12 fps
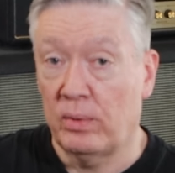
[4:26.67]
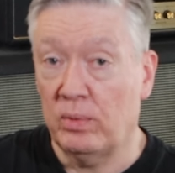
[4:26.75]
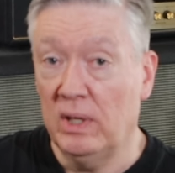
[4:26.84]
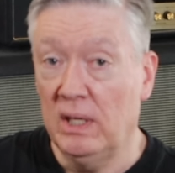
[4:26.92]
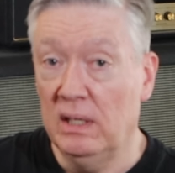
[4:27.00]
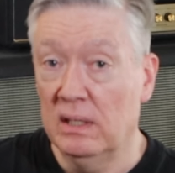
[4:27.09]

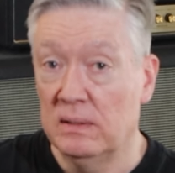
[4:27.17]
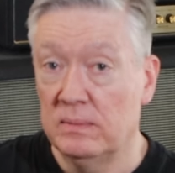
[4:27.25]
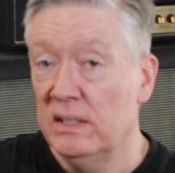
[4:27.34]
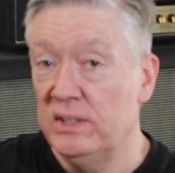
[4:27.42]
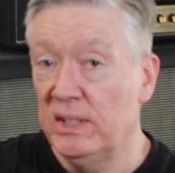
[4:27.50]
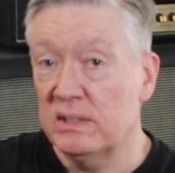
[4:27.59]
3,
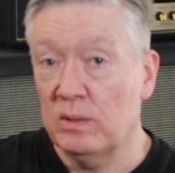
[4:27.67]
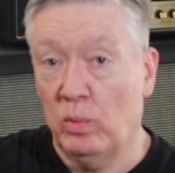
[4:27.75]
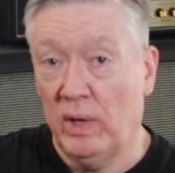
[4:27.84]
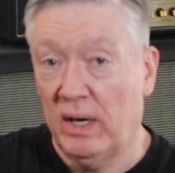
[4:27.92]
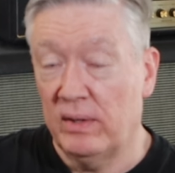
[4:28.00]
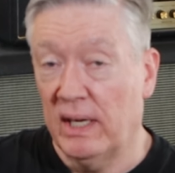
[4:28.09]
she is
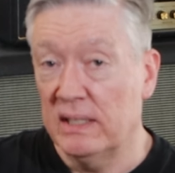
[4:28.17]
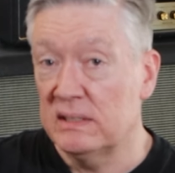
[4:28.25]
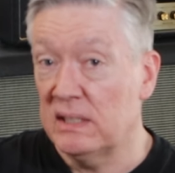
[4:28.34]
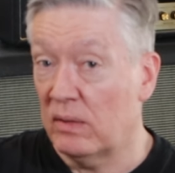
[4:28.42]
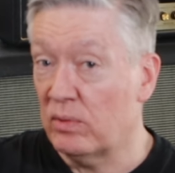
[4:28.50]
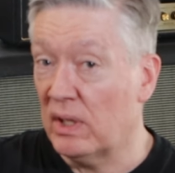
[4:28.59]
aware that
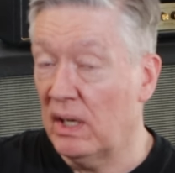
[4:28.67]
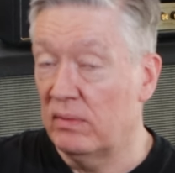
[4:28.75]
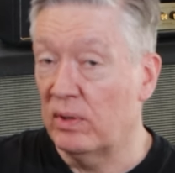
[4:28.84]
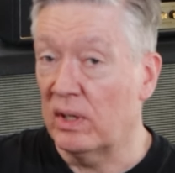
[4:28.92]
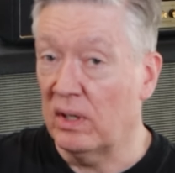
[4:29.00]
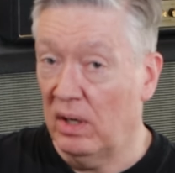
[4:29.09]
several
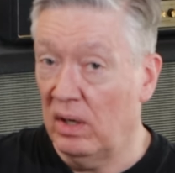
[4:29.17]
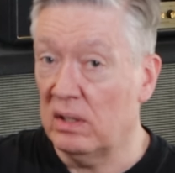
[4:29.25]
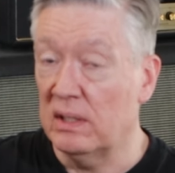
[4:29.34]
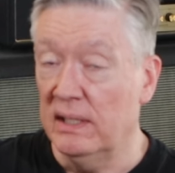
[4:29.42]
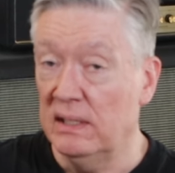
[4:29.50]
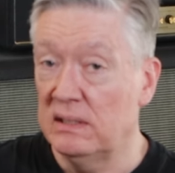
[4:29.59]
of her
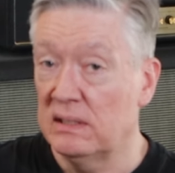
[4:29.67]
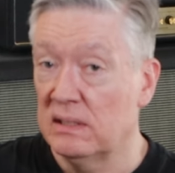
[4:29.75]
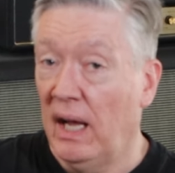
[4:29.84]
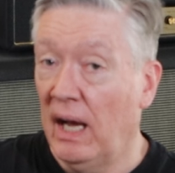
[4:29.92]
colleagues